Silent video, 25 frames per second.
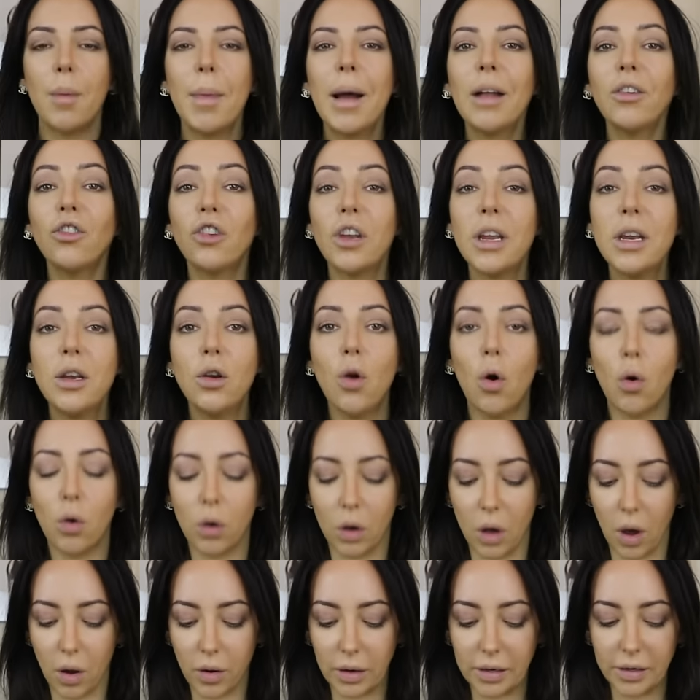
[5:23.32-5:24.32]
I'm actually
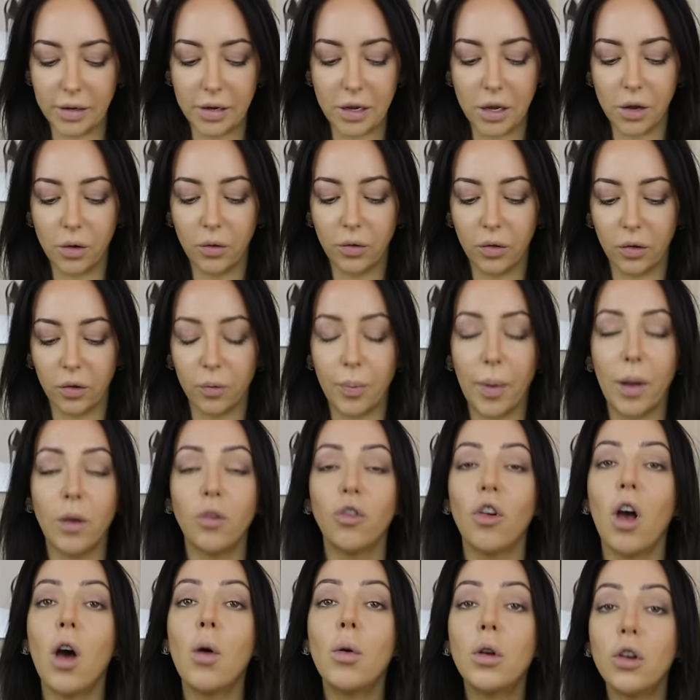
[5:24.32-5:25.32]
not going to use the
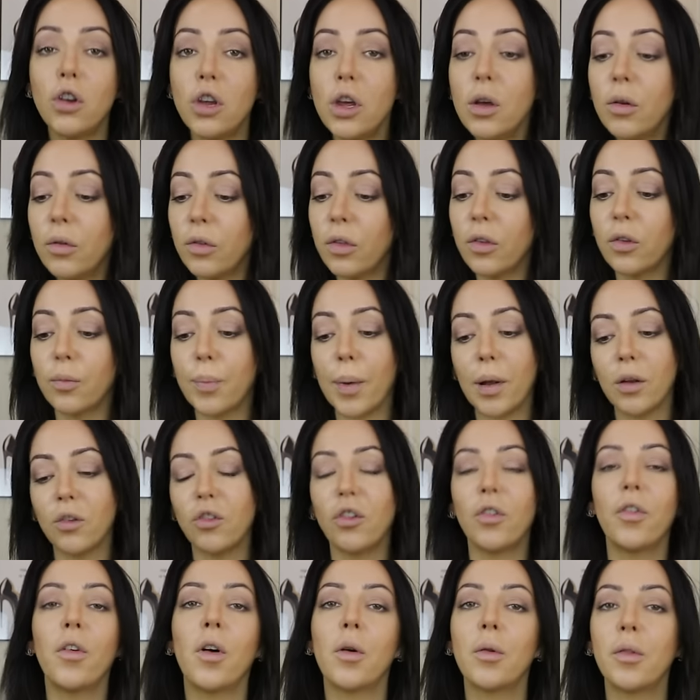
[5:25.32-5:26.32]
sponge. I would use the
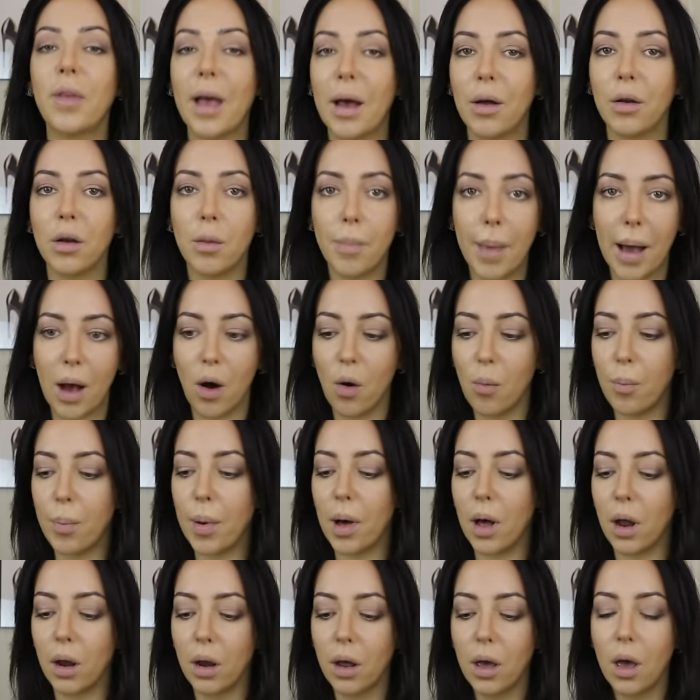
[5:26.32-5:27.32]
sponge if I was out and about,
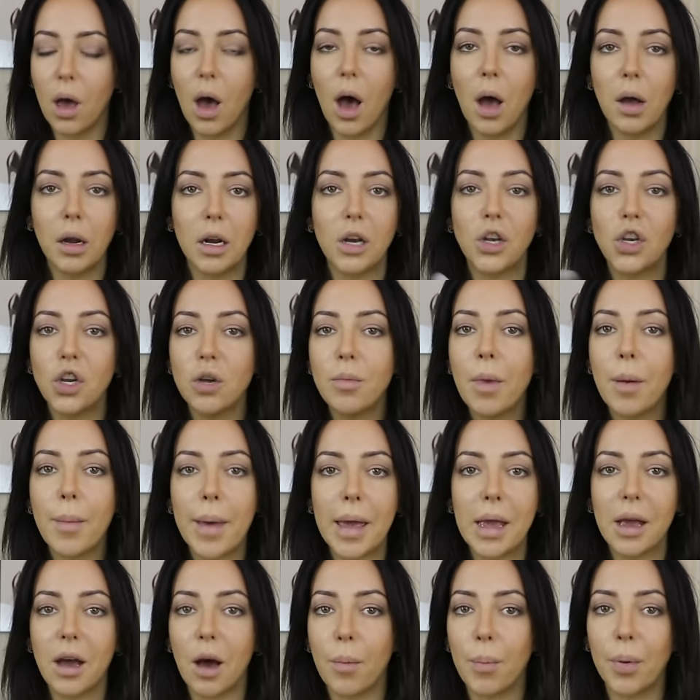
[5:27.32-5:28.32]
but I'm gonna do my
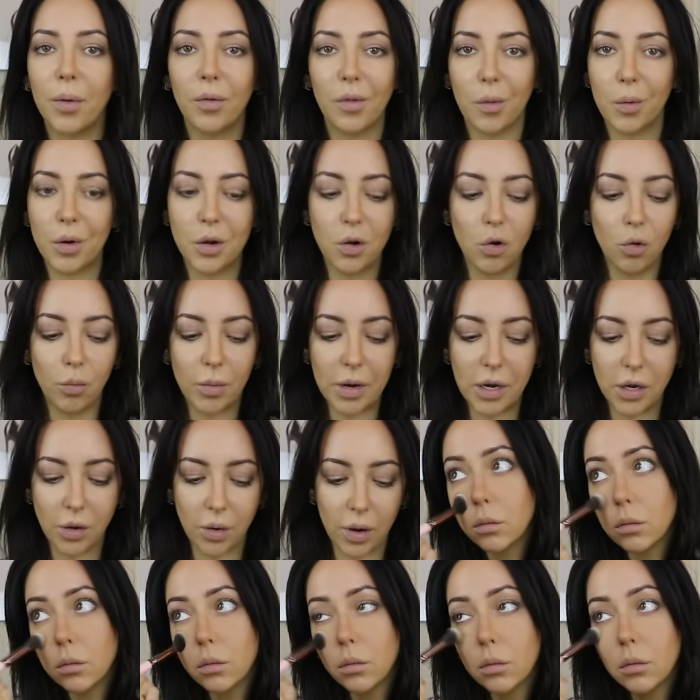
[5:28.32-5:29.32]
makeup as I would normally
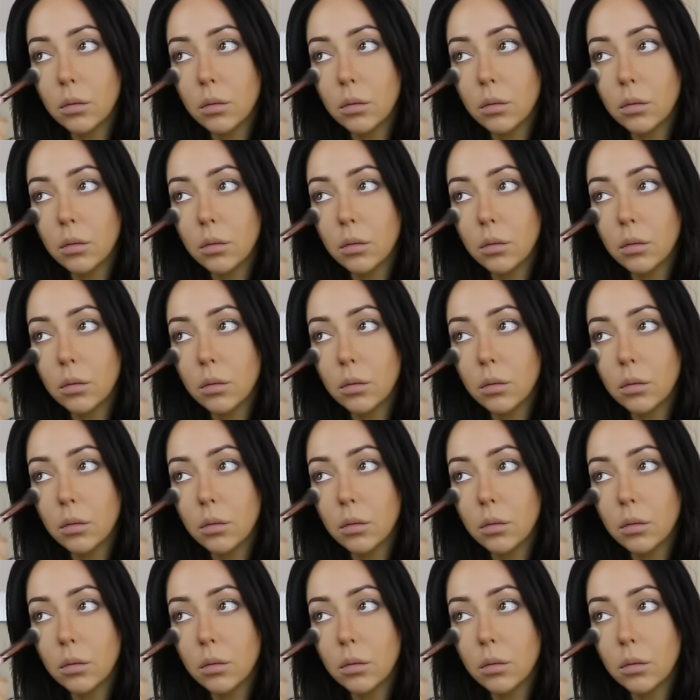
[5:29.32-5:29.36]
do it.